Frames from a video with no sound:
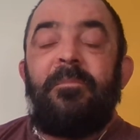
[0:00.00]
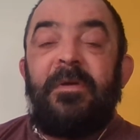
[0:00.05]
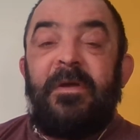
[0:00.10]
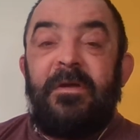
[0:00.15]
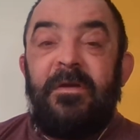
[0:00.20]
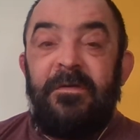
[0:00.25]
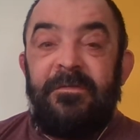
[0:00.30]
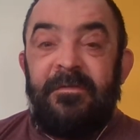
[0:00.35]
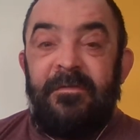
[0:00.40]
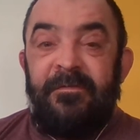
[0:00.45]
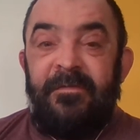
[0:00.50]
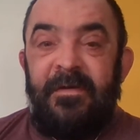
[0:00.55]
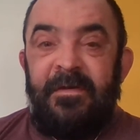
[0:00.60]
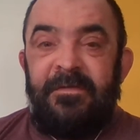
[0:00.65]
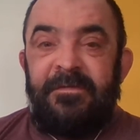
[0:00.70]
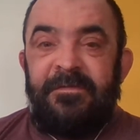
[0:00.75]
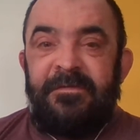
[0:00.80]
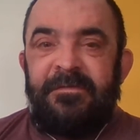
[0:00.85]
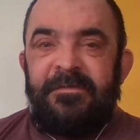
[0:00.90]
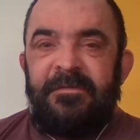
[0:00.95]
because of
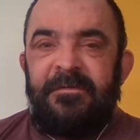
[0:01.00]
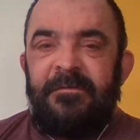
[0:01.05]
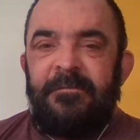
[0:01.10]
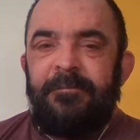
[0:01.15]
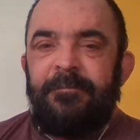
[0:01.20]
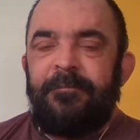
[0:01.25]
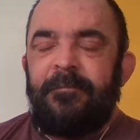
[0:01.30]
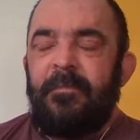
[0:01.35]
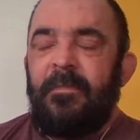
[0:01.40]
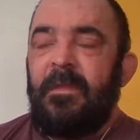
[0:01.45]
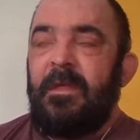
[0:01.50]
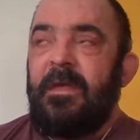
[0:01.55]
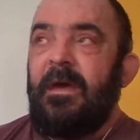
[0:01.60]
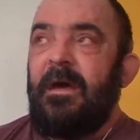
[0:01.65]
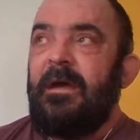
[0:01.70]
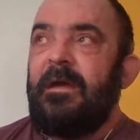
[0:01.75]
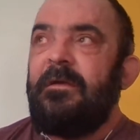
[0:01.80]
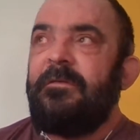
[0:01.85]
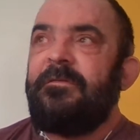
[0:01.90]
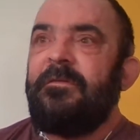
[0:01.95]
this.
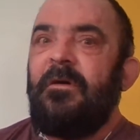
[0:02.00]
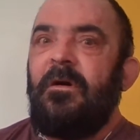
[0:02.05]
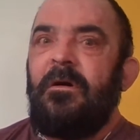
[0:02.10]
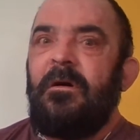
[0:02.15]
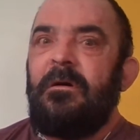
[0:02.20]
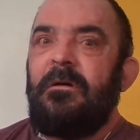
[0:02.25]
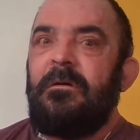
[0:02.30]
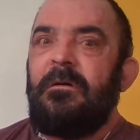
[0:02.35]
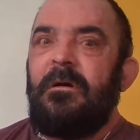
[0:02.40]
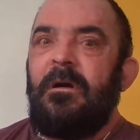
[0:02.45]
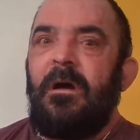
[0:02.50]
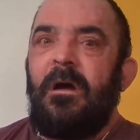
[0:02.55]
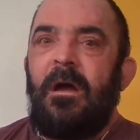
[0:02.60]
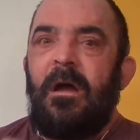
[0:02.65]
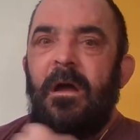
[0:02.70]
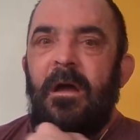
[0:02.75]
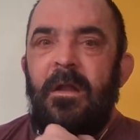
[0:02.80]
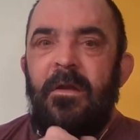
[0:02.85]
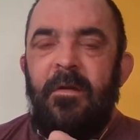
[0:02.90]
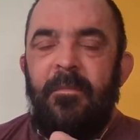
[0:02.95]
Okay, it's not
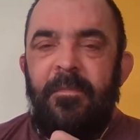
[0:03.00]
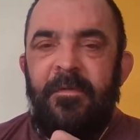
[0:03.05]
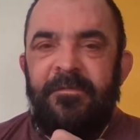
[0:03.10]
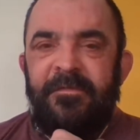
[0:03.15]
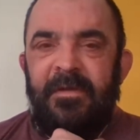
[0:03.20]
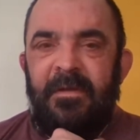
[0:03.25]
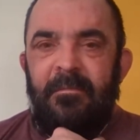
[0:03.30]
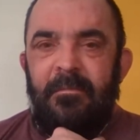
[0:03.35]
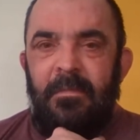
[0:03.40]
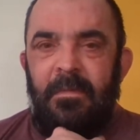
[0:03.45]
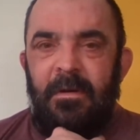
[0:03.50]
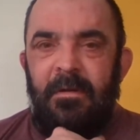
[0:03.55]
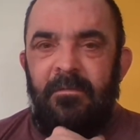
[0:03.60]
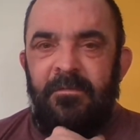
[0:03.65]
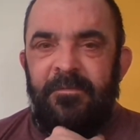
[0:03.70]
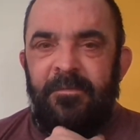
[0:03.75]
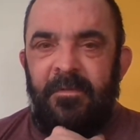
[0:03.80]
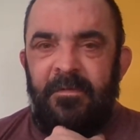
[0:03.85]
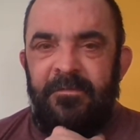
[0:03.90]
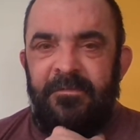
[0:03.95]
100% my
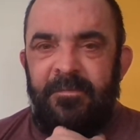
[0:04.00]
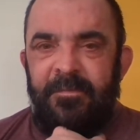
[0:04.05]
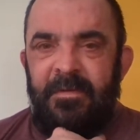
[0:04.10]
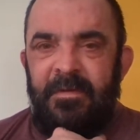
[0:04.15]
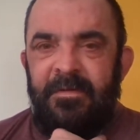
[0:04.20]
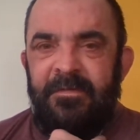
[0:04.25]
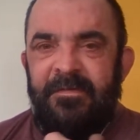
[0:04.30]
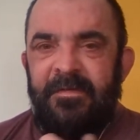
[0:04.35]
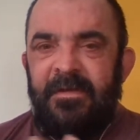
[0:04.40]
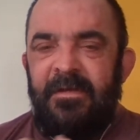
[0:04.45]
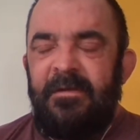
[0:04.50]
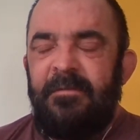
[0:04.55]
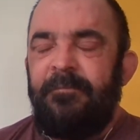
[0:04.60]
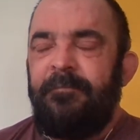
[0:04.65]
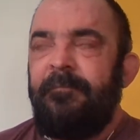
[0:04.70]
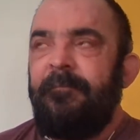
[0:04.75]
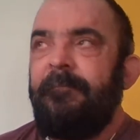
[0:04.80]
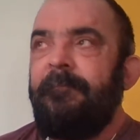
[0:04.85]
responsibility,